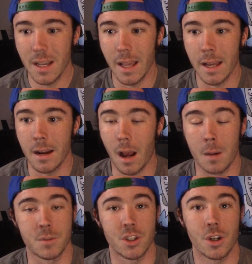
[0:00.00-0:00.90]
and
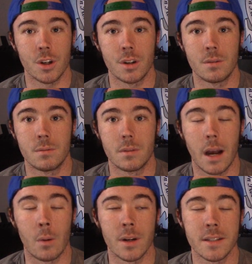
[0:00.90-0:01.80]
I'm sure,
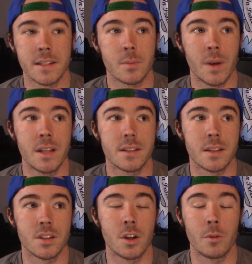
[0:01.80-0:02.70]
I would anticipate,
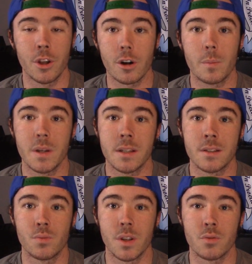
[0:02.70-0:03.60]
since Europe
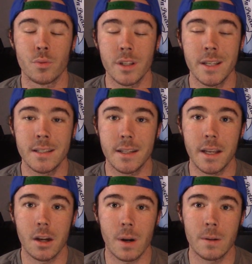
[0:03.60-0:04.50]
it's really easy to
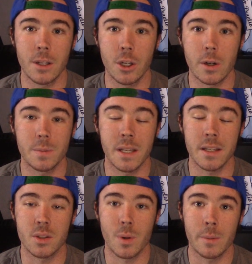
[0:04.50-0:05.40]
get around in Europe,
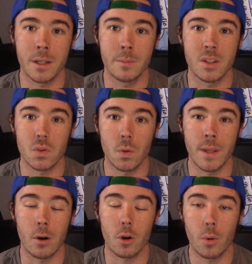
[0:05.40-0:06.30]
tickets are probably going to be sold
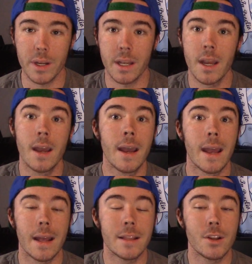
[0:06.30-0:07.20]
out quick.
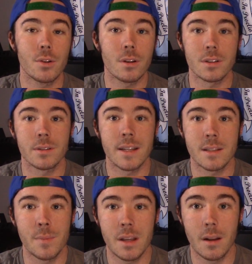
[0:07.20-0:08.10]
And then you'll also get
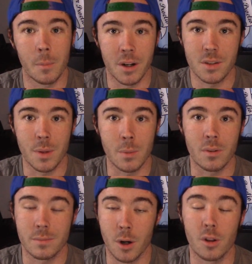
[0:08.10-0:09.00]
to meet a bunch of
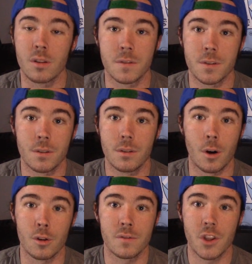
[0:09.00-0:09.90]
people from all over
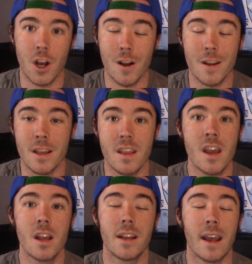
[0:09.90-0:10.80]
the continent,
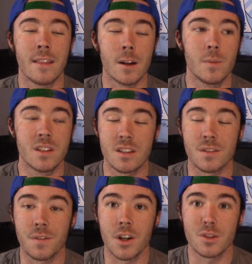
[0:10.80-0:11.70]
and that'll be tons
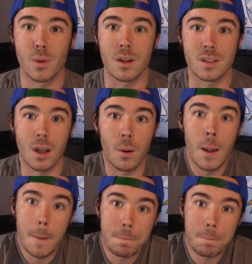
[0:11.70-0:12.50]
of fun as well. So